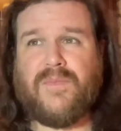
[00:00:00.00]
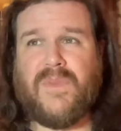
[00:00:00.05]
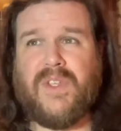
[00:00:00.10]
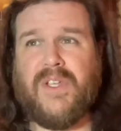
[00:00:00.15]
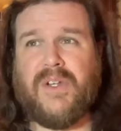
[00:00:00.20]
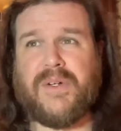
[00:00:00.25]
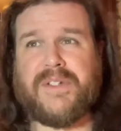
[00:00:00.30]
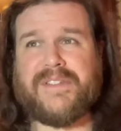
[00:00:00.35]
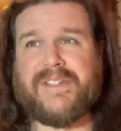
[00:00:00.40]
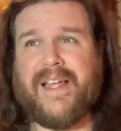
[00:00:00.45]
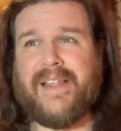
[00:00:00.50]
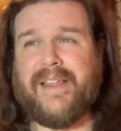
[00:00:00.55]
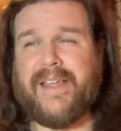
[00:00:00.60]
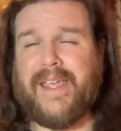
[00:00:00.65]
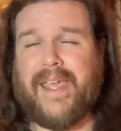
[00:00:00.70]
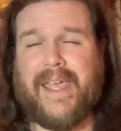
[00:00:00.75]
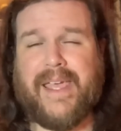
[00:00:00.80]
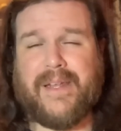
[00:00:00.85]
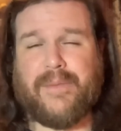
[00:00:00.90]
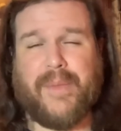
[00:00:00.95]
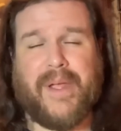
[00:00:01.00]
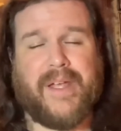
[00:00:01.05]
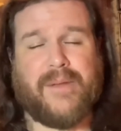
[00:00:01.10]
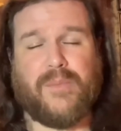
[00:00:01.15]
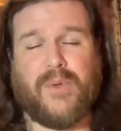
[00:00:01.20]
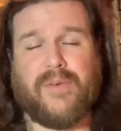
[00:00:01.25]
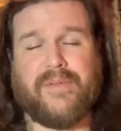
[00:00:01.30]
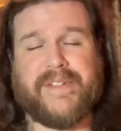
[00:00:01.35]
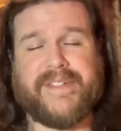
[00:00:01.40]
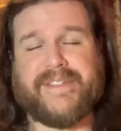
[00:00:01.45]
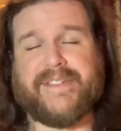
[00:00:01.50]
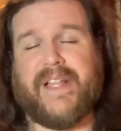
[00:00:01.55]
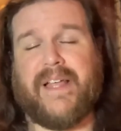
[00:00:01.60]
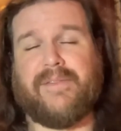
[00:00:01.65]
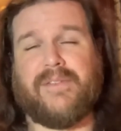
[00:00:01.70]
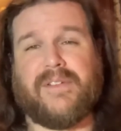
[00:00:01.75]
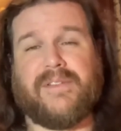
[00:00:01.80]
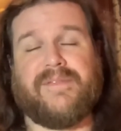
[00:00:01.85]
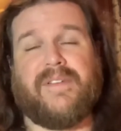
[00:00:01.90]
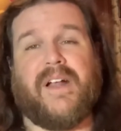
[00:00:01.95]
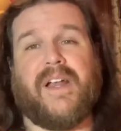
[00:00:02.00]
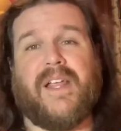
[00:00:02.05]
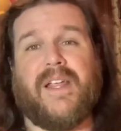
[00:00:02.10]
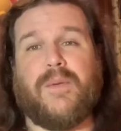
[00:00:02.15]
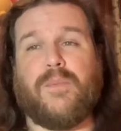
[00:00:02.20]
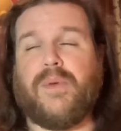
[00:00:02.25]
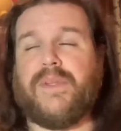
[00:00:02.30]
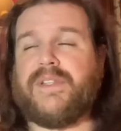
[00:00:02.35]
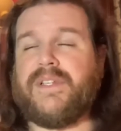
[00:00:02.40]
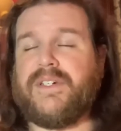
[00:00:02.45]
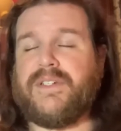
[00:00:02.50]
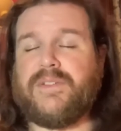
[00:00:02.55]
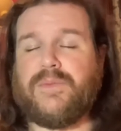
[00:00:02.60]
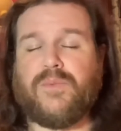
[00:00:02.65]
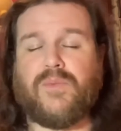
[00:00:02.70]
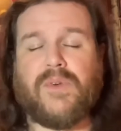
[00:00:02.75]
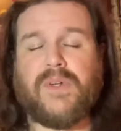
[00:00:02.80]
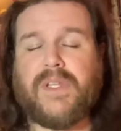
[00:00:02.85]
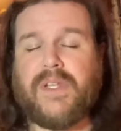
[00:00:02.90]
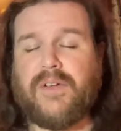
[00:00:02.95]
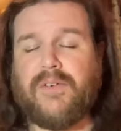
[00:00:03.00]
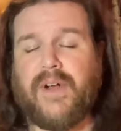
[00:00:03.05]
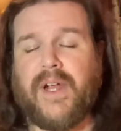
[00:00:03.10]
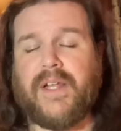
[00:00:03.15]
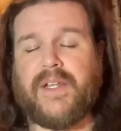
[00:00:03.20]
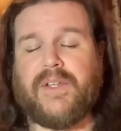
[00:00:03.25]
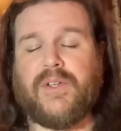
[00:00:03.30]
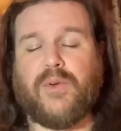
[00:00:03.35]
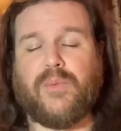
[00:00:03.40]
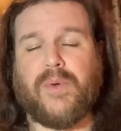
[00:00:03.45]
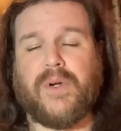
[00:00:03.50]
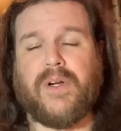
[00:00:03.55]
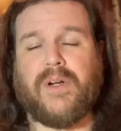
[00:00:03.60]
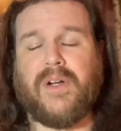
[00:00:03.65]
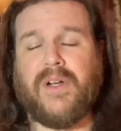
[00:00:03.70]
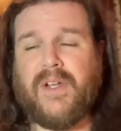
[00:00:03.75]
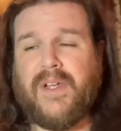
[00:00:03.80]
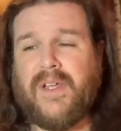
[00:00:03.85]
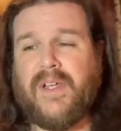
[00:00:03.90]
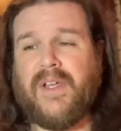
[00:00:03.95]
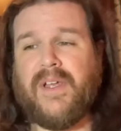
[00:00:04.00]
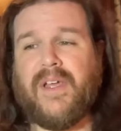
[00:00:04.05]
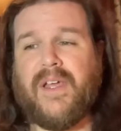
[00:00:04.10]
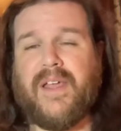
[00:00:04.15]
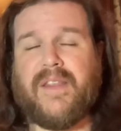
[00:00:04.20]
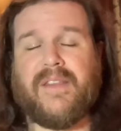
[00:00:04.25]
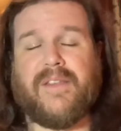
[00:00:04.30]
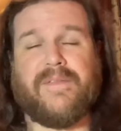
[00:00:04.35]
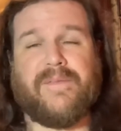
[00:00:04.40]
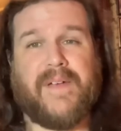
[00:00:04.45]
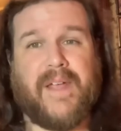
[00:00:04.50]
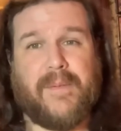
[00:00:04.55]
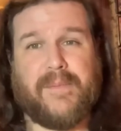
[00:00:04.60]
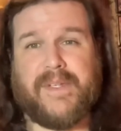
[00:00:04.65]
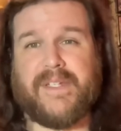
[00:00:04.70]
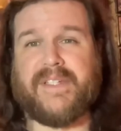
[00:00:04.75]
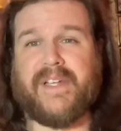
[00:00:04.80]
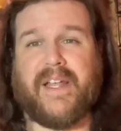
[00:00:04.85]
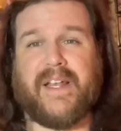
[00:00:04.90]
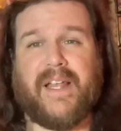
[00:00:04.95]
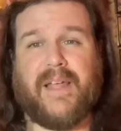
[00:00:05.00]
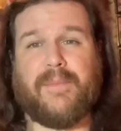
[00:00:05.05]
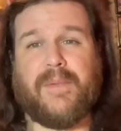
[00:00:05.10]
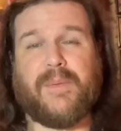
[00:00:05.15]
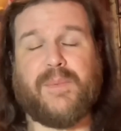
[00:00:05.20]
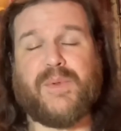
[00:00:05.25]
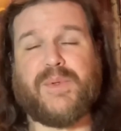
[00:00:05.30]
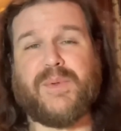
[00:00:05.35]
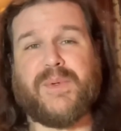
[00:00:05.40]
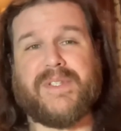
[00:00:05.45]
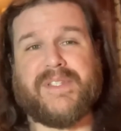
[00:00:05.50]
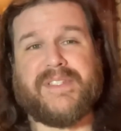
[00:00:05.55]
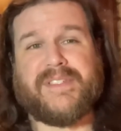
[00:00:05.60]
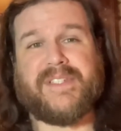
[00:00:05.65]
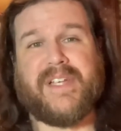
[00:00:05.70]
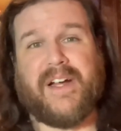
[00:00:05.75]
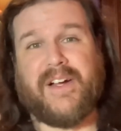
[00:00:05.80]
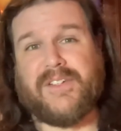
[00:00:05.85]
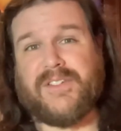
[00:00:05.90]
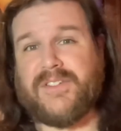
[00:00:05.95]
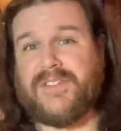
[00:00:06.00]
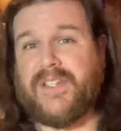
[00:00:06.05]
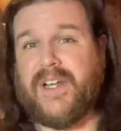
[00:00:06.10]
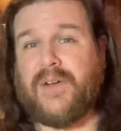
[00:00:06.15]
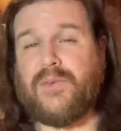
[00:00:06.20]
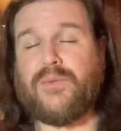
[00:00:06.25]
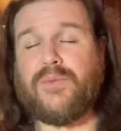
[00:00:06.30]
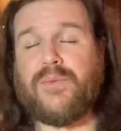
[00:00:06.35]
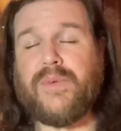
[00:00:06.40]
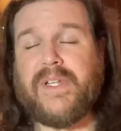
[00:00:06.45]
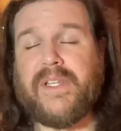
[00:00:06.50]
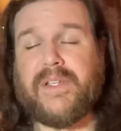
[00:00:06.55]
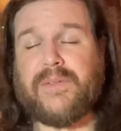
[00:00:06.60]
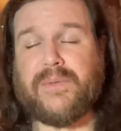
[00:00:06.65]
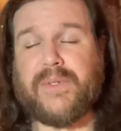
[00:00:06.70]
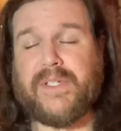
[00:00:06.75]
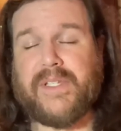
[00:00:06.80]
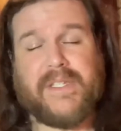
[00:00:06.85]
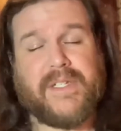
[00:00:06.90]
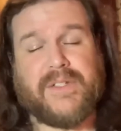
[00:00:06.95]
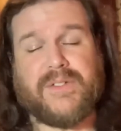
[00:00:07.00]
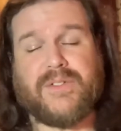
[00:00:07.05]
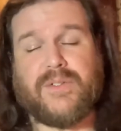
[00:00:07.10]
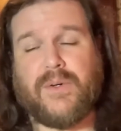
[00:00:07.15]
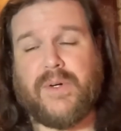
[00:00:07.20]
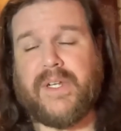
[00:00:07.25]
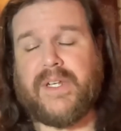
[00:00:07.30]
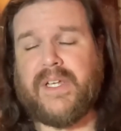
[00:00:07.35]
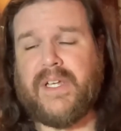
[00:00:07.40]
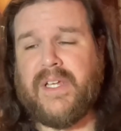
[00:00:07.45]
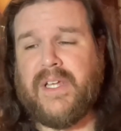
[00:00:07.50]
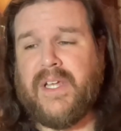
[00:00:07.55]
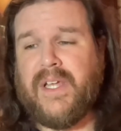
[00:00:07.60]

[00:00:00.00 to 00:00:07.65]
it's not like Ant-Man movies level funny, but there's some really great humor in the family dynamic between these characters that I really, really enjoyed.